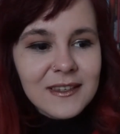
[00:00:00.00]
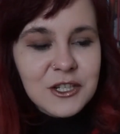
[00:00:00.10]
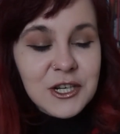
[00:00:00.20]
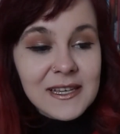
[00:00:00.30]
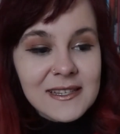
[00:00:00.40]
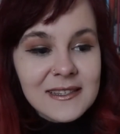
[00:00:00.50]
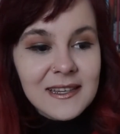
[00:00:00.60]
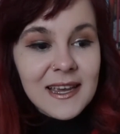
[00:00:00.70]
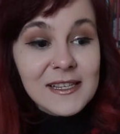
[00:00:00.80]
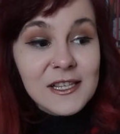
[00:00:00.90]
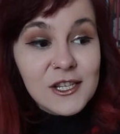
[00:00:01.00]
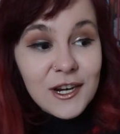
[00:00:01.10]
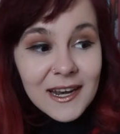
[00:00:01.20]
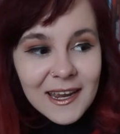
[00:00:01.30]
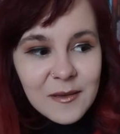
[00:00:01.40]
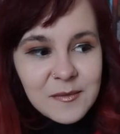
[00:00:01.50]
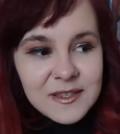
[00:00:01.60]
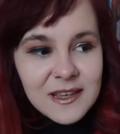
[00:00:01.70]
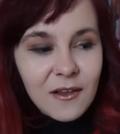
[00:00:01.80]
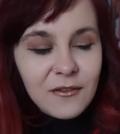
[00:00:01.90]
just inserting
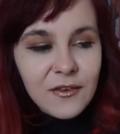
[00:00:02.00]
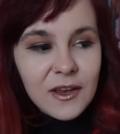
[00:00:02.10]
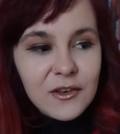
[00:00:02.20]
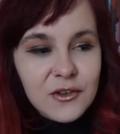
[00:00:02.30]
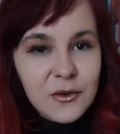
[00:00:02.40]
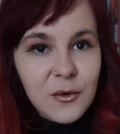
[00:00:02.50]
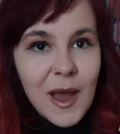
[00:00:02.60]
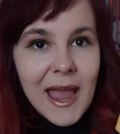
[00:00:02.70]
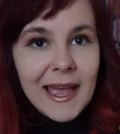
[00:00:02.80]
himself into